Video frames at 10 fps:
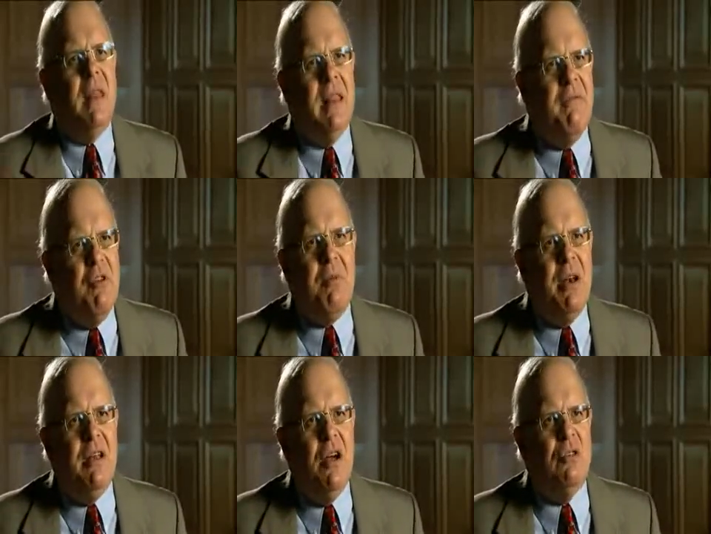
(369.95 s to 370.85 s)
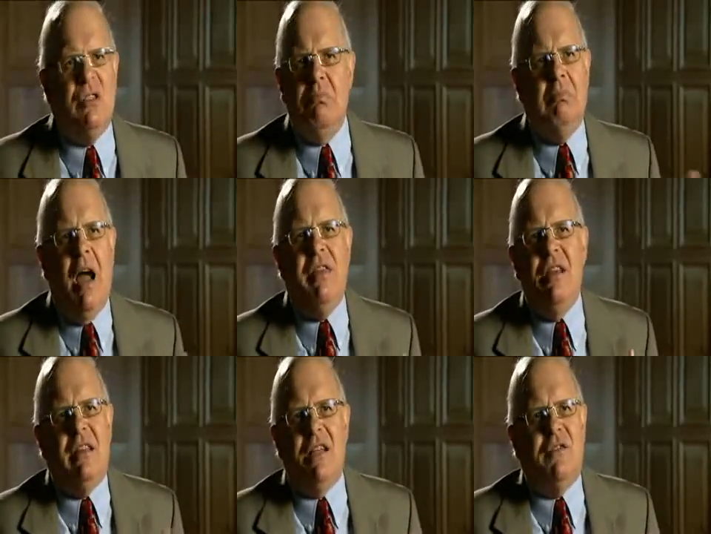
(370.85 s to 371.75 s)
And then everybody knows it. I
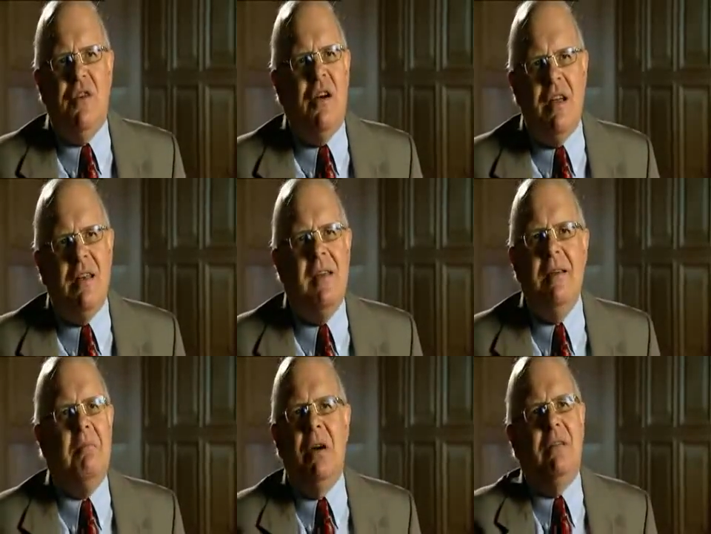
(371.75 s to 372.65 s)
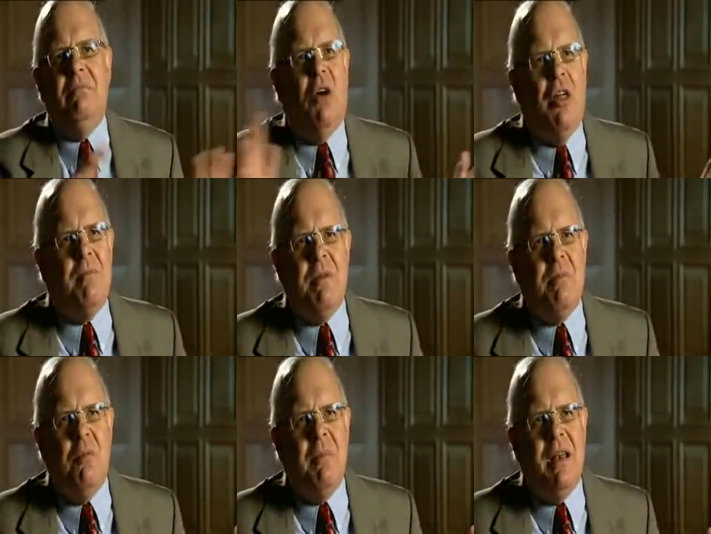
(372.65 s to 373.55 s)
think that's fine, but other
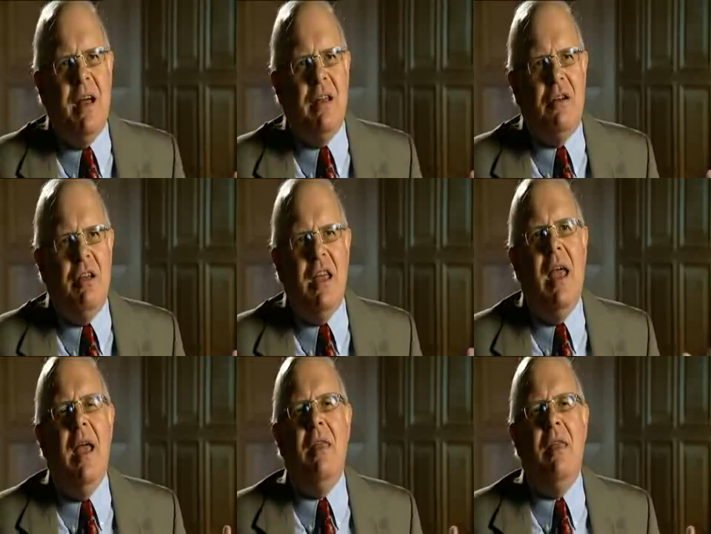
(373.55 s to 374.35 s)
people may not agree.